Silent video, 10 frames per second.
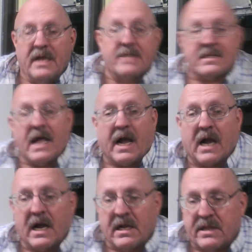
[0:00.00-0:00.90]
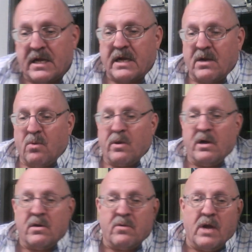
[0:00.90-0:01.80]
it's that kind of thing
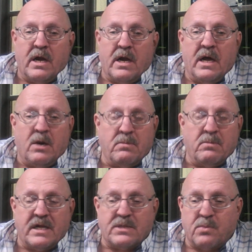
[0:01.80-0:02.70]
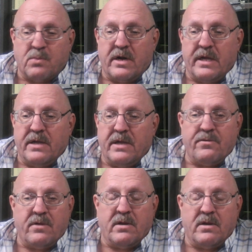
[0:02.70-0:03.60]
going on right now, but that's what it
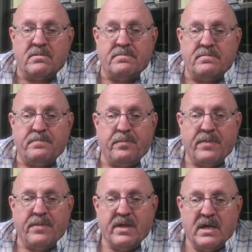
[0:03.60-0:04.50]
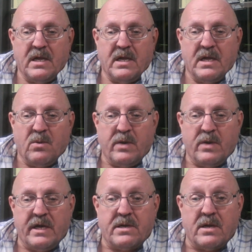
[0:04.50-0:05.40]
is, you know.
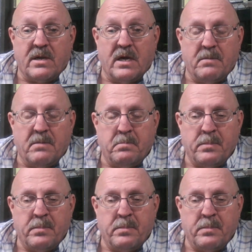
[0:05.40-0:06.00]
We get. Uh,